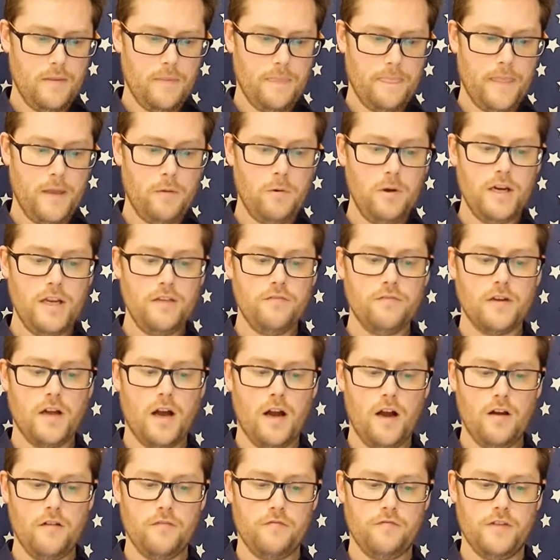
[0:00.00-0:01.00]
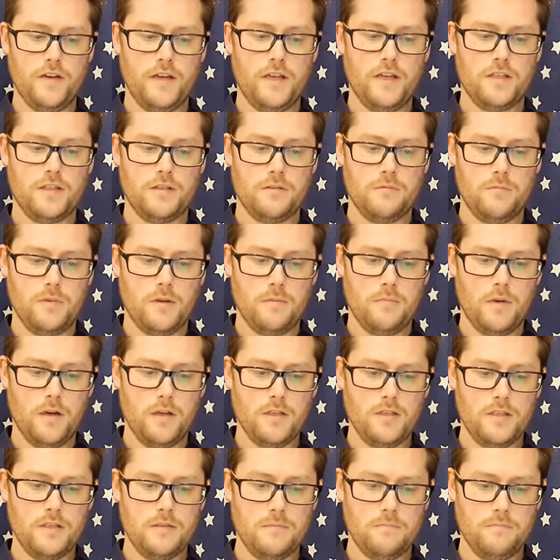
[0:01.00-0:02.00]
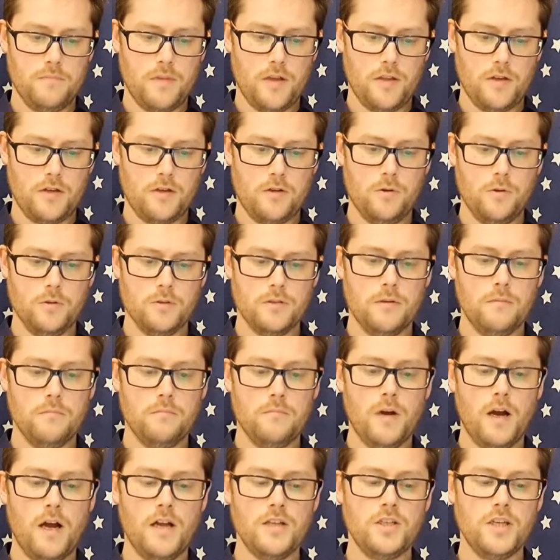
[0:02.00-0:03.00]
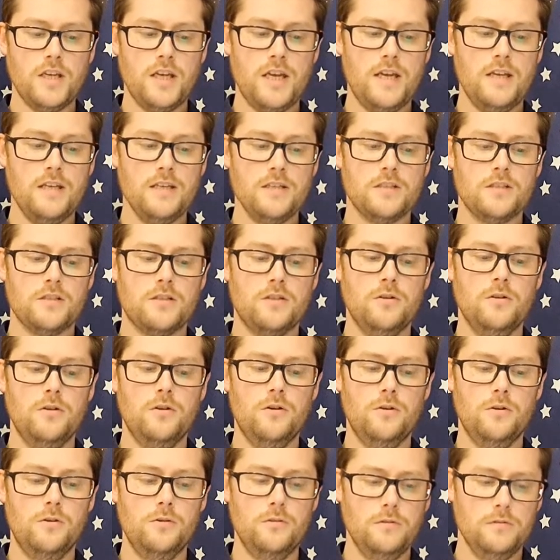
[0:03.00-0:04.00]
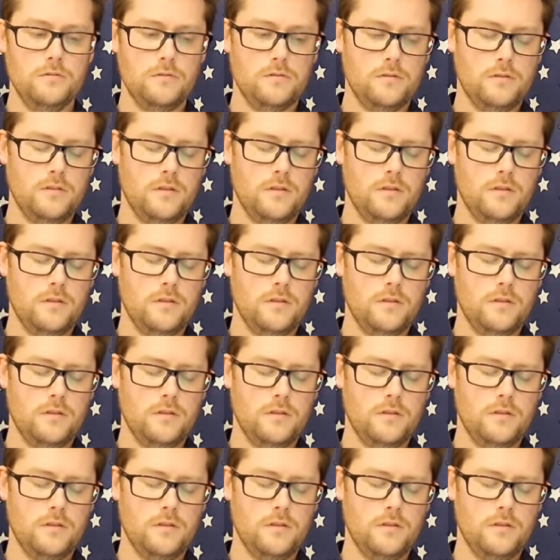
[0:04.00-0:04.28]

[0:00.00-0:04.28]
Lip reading: They weren't even half finished when Margie's mother called. "Margie, school!"